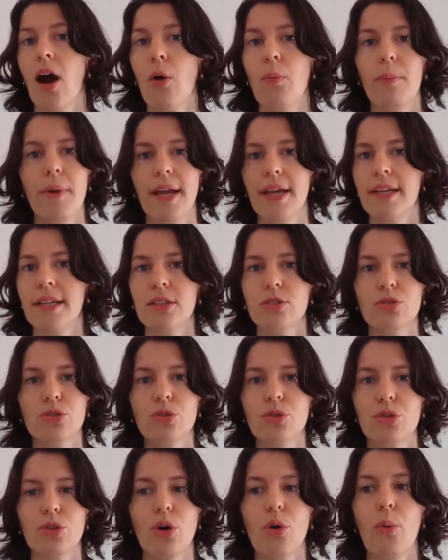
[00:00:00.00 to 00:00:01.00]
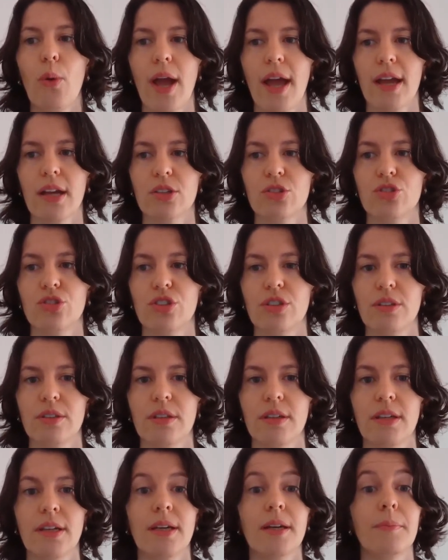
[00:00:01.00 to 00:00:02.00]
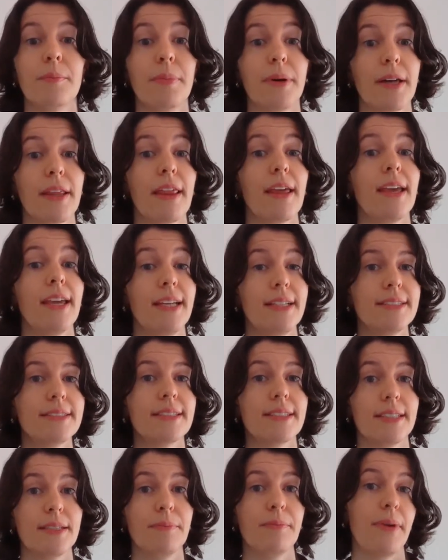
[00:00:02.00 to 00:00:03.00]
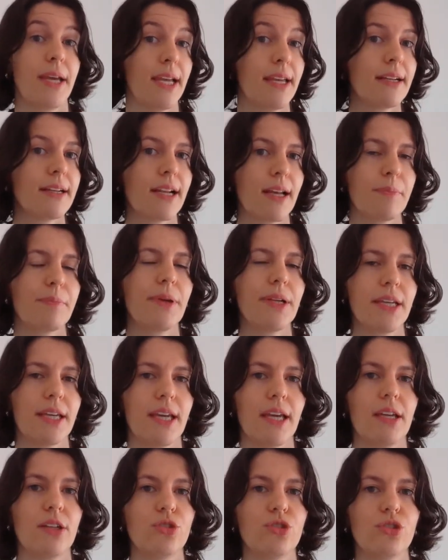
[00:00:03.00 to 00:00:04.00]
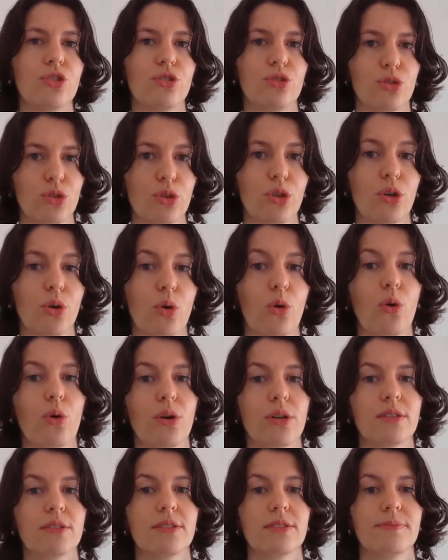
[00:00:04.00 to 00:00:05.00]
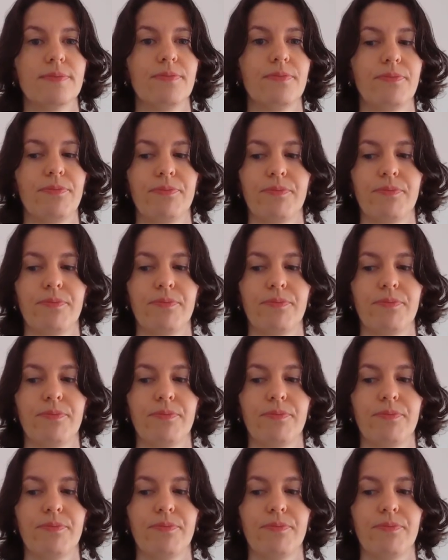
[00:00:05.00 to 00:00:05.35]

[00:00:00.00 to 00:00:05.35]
Albania took no action, but Italy made an application to the court.